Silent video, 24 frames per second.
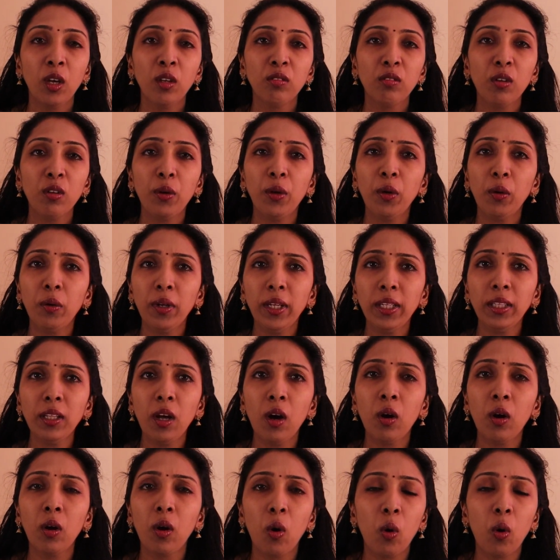So during
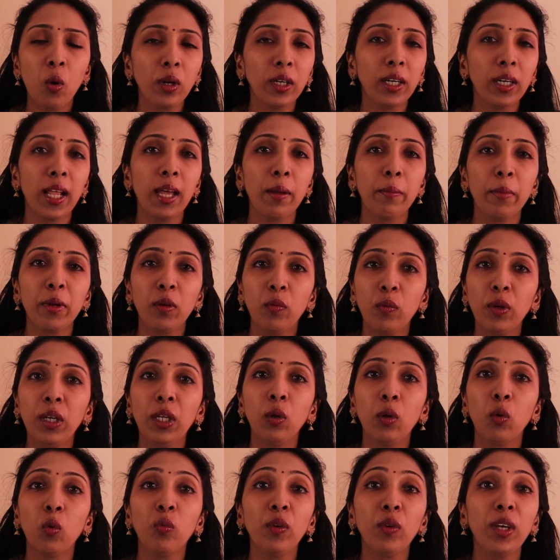the cold climate, we
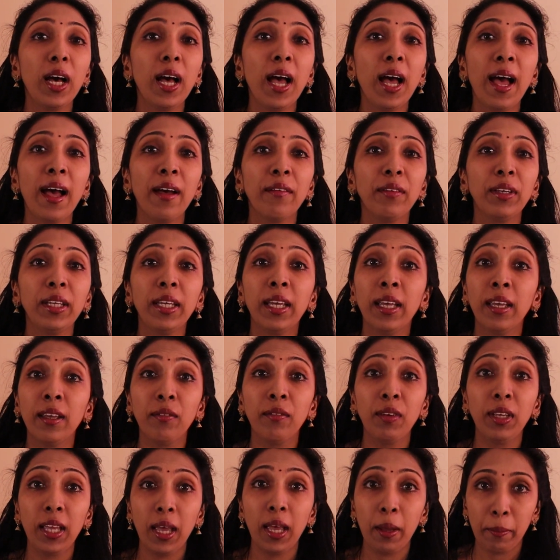know we are having
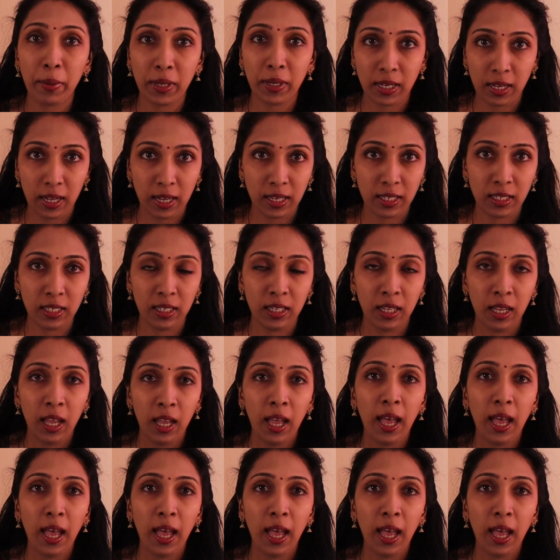heavy appetite.